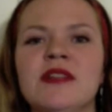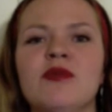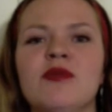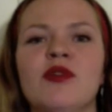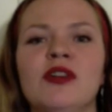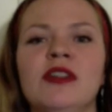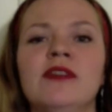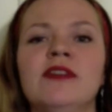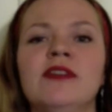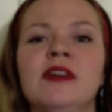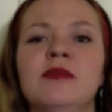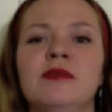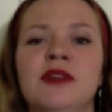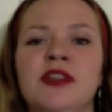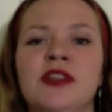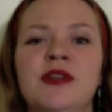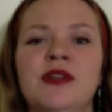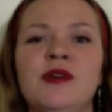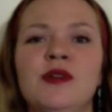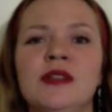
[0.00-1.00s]
or November
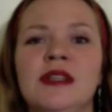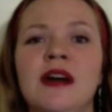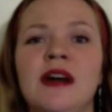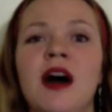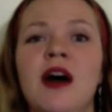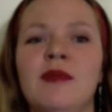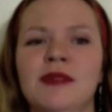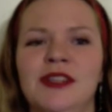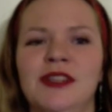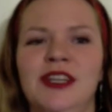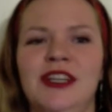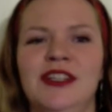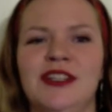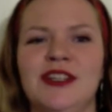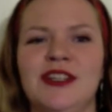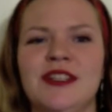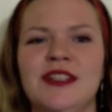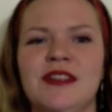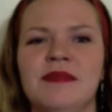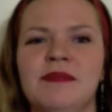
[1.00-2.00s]
3rd common
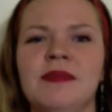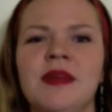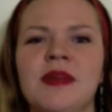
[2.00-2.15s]
years.